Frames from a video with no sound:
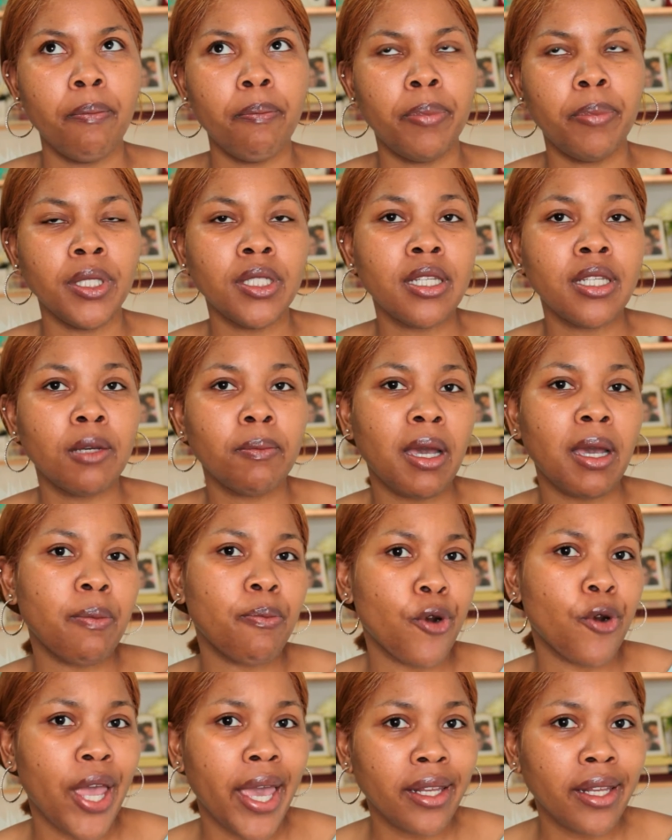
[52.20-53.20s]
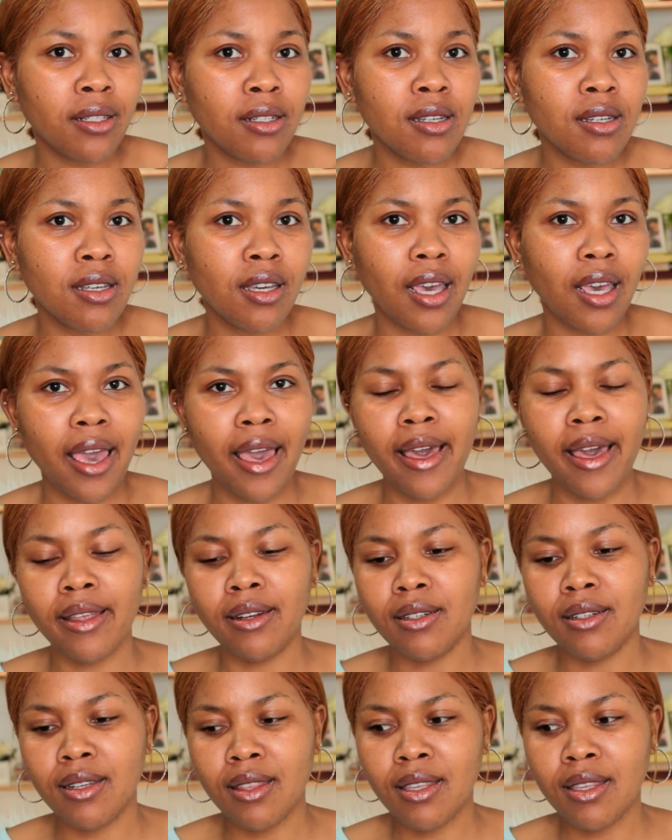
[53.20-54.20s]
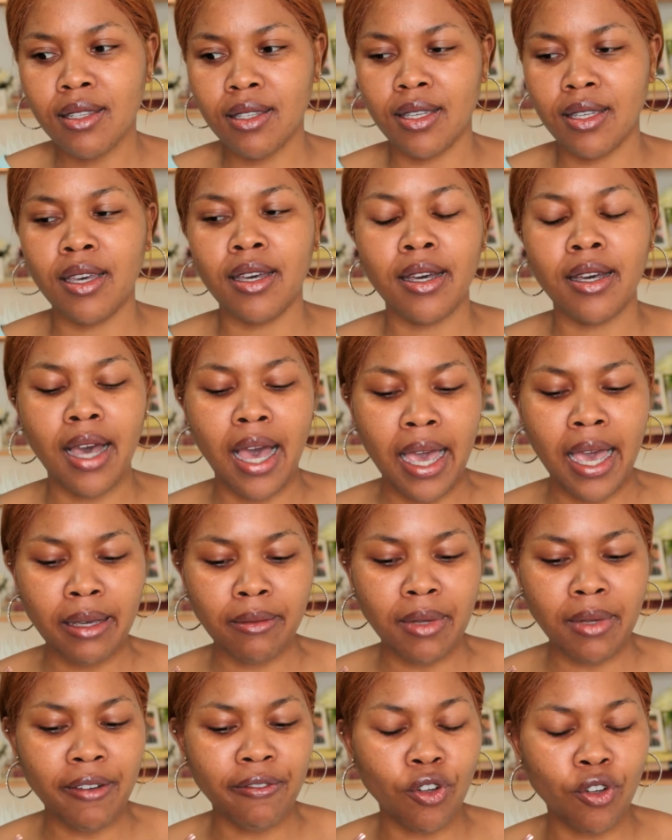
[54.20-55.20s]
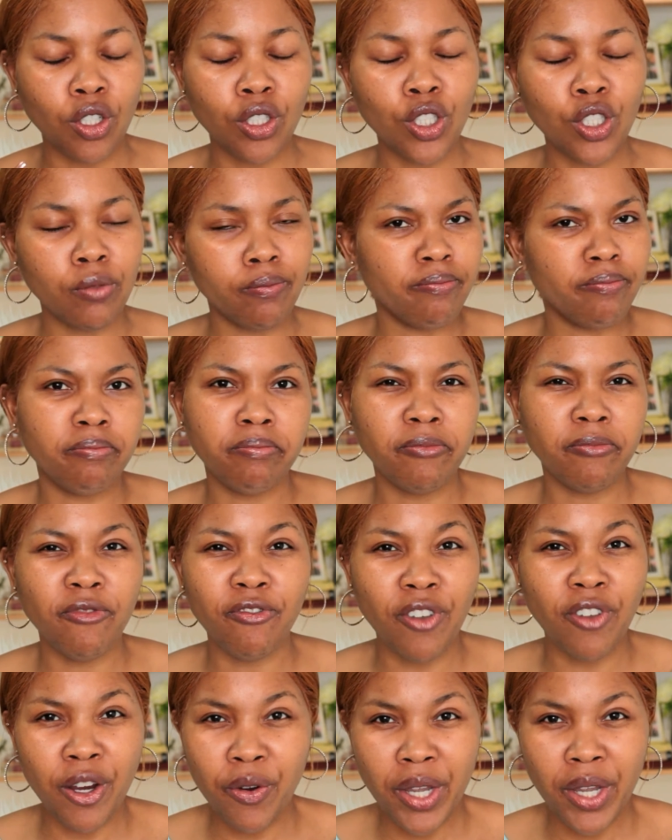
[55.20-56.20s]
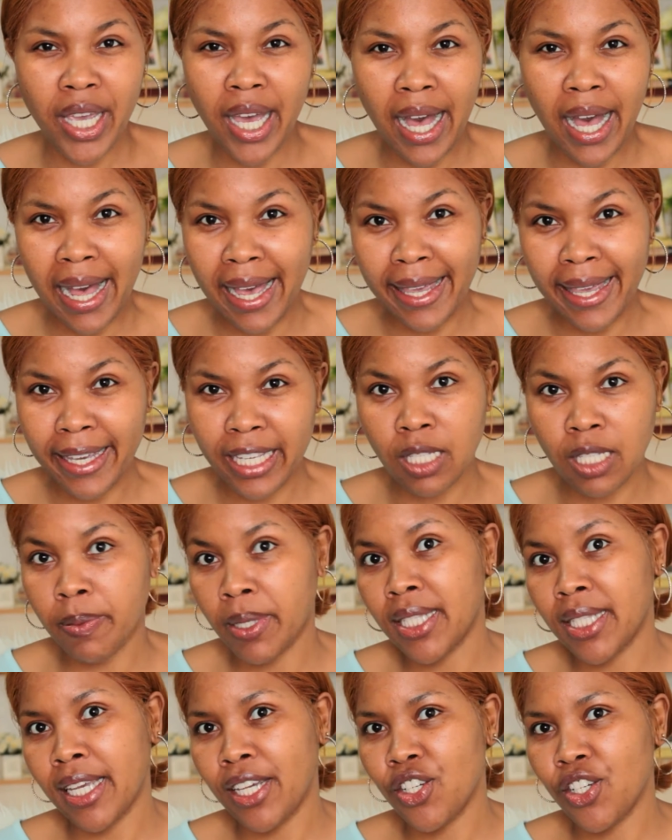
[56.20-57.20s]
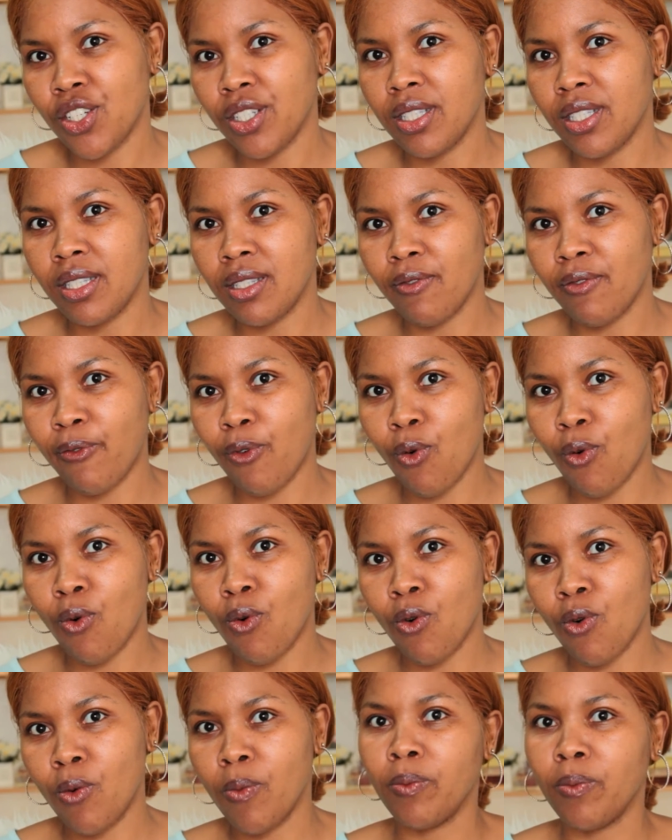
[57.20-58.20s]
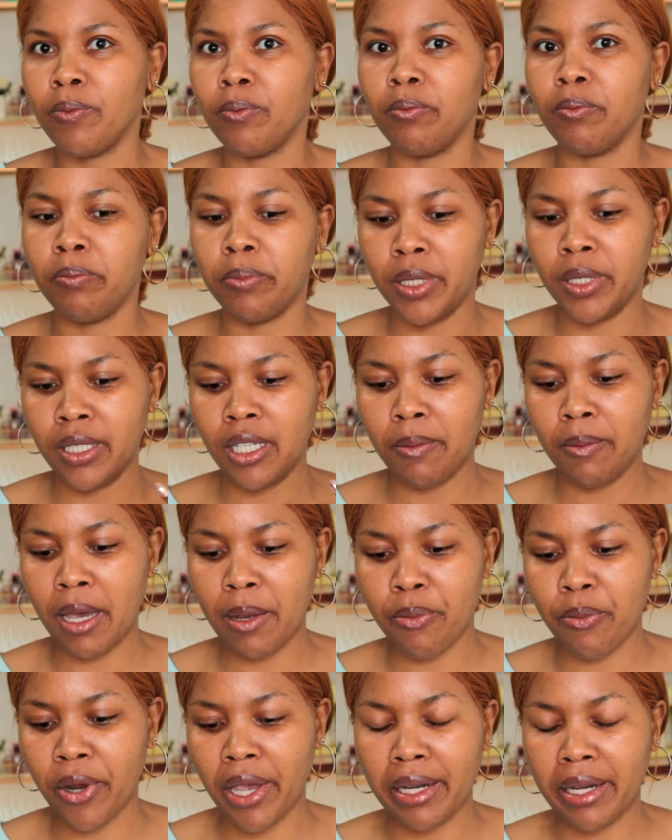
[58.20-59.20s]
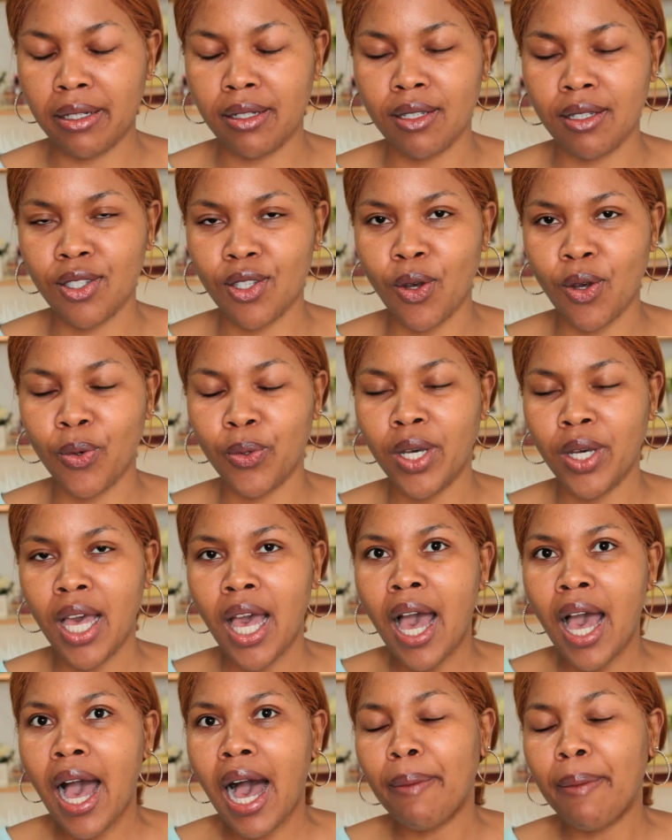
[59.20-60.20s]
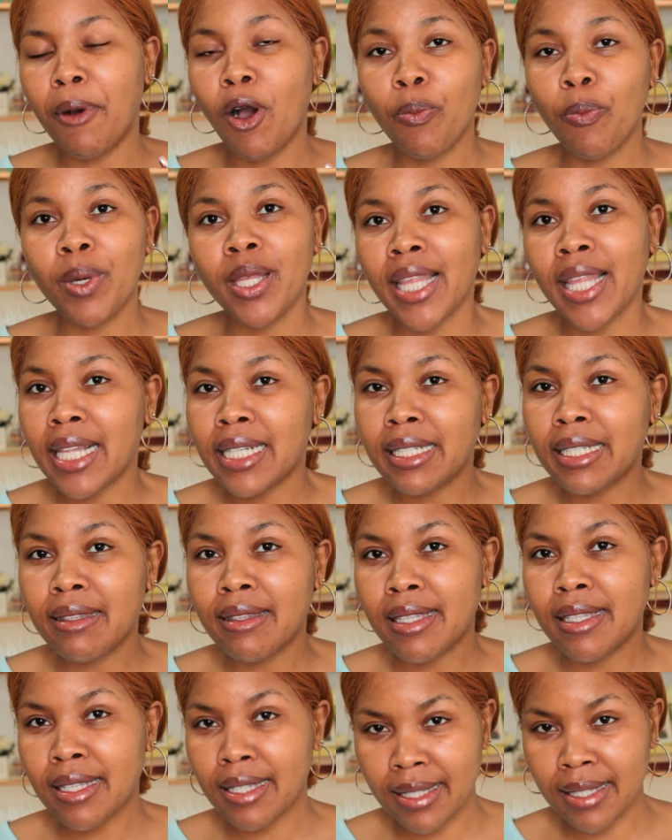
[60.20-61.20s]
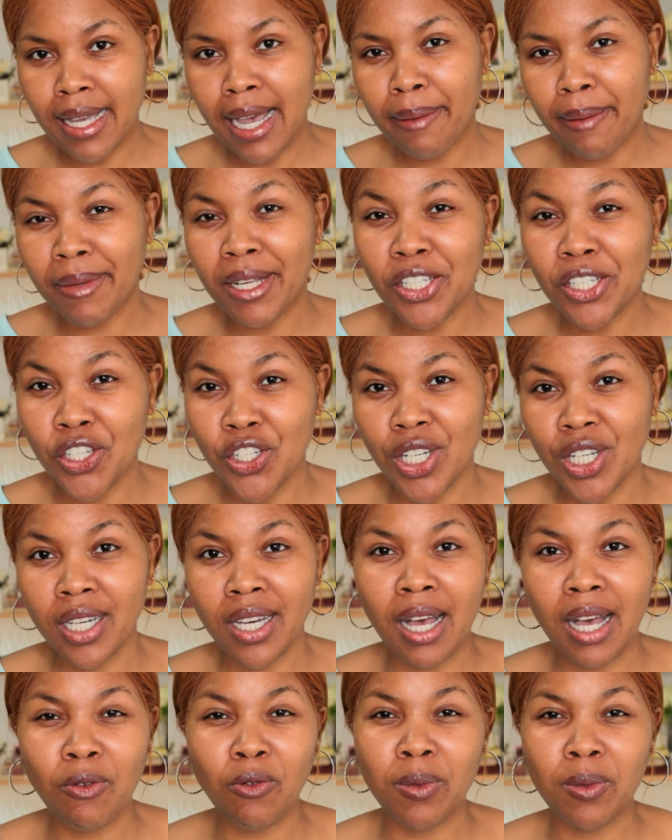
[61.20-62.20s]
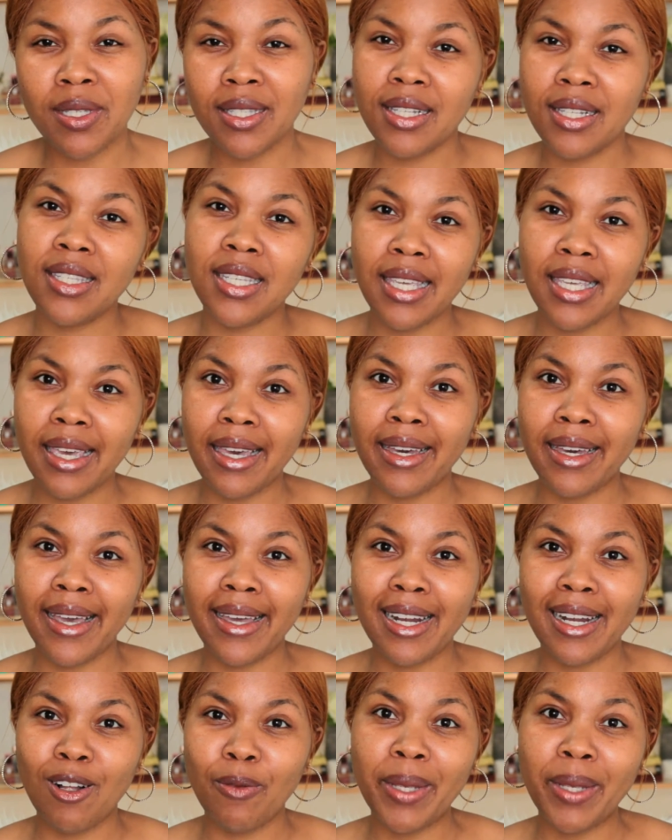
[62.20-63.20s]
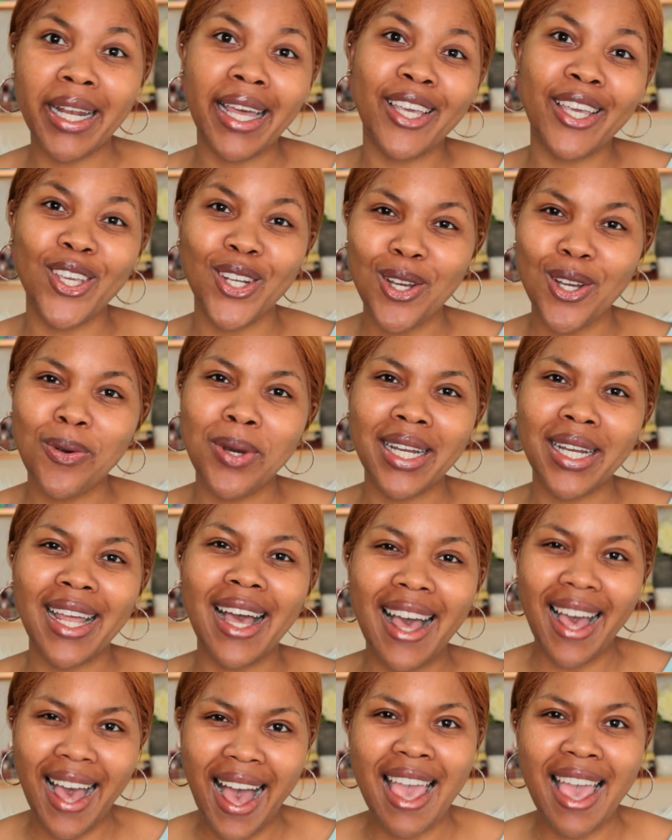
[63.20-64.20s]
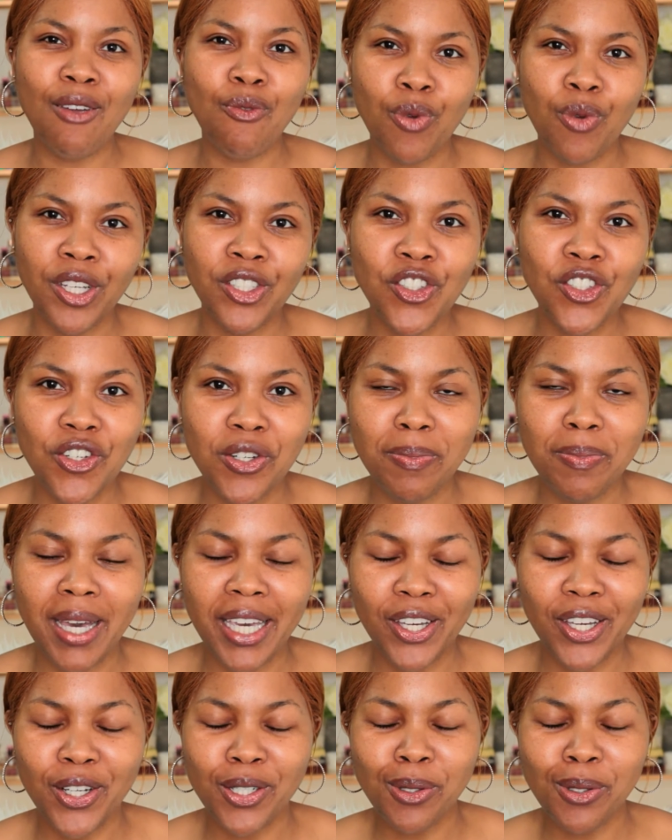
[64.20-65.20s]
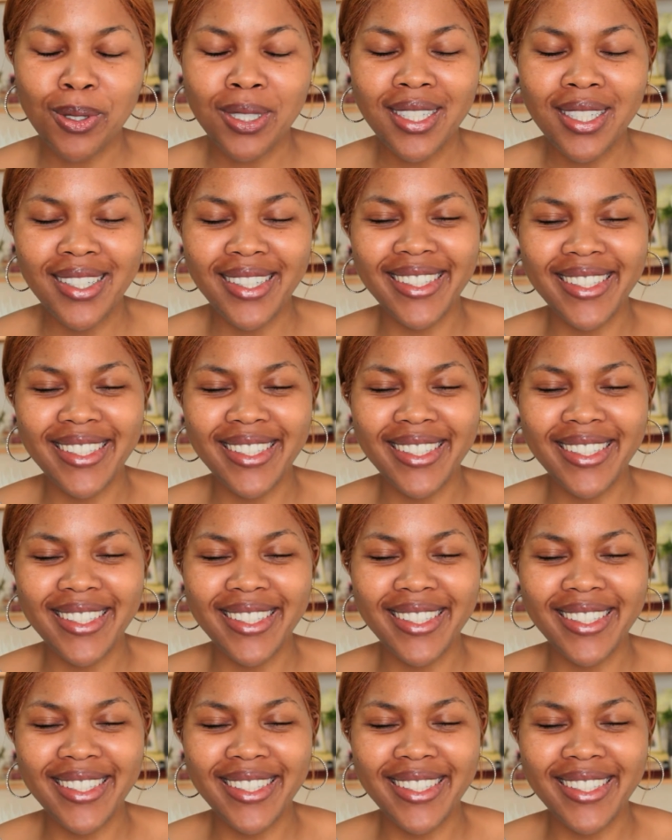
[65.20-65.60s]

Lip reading: building my brand, and this year I've got very high expectations for building my brand. So I'm hoping that this time next year I will be sitting here and I'll be like, you know what, I reached my goal.